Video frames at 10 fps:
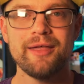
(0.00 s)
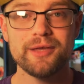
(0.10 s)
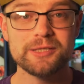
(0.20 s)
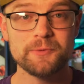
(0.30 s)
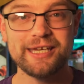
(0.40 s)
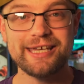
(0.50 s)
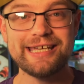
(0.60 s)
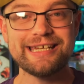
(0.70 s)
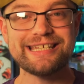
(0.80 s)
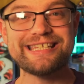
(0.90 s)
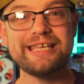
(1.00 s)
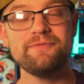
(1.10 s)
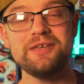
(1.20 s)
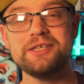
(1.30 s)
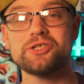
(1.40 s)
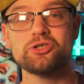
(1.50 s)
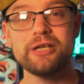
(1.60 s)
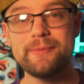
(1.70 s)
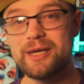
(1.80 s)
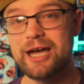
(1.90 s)
This week in TV
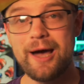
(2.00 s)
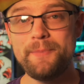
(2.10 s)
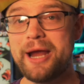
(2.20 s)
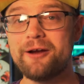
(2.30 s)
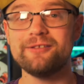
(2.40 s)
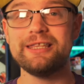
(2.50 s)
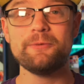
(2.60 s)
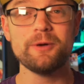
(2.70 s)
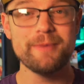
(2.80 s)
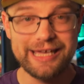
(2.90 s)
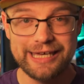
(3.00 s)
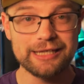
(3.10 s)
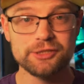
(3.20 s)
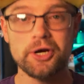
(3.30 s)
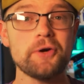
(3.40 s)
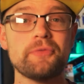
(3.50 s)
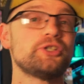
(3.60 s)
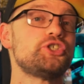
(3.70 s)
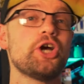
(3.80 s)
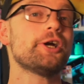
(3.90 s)
streaming, apparently we're making
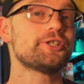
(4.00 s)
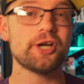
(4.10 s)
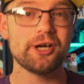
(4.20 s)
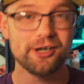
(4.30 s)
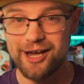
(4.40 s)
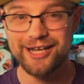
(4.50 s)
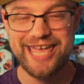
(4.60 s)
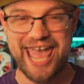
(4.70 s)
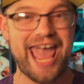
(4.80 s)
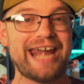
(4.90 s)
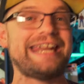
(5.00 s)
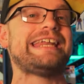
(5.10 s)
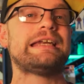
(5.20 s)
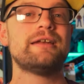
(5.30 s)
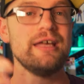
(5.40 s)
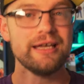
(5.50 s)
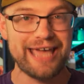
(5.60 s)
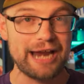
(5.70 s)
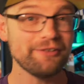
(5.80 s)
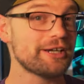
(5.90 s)
Darth Jar Jar a canon
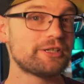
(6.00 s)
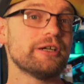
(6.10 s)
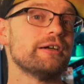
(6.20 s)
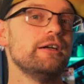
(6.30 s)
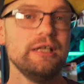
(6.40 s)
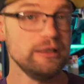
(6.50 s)
character.